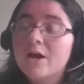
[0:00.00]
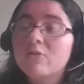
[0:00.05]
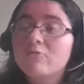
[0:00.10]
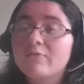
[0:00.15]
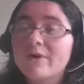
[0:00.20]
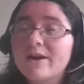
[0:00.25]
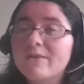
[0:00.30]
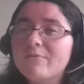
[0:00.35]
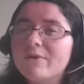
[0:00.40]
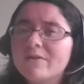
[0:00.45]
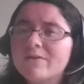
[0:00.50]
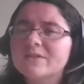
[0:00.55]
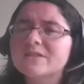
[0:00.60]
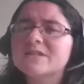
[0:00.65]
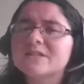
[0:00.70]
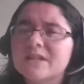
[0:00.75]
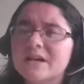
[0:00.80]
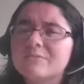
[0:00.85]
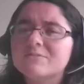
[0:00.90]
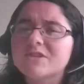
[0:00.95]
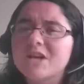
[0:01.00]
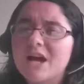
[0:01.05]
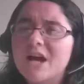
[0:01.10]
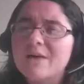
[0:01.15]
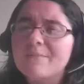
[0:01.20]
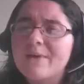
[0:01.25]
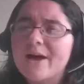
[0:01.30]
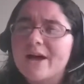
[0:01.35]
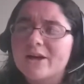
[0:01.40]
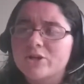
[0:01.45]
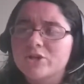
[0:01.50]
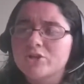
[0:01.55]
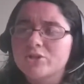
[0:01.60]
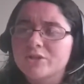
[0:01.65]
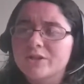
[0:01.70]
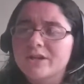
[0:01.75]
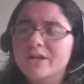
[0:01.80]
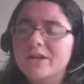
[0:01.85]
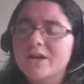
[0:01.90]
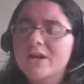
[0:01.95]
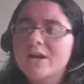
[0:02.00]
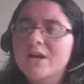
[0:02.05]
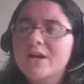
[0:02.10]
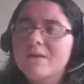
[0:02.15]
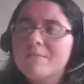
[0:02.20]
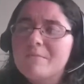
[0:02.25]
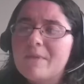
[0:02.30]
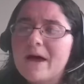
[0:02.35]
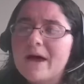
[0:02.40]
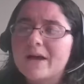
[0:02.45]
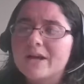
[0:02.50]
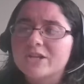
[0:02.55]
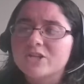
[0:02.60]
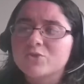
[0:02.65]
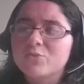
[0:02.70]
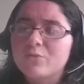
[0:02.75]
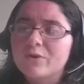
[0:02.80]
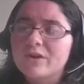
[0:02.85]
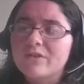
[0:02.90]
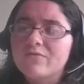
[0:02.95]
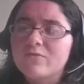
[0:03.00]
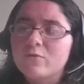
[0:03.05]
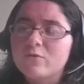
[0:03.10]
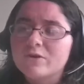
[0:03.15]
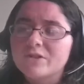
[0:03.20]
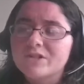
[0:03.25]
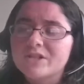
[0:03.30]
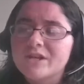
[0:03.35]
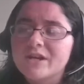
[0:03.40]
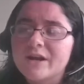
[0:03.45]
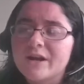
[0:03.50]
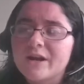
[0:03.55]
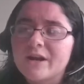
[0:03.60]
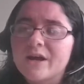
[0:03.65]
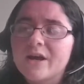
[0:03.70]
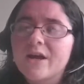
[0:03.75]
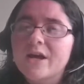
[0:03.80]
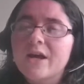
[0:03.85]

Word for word: right around the same time, actually, back in 2014.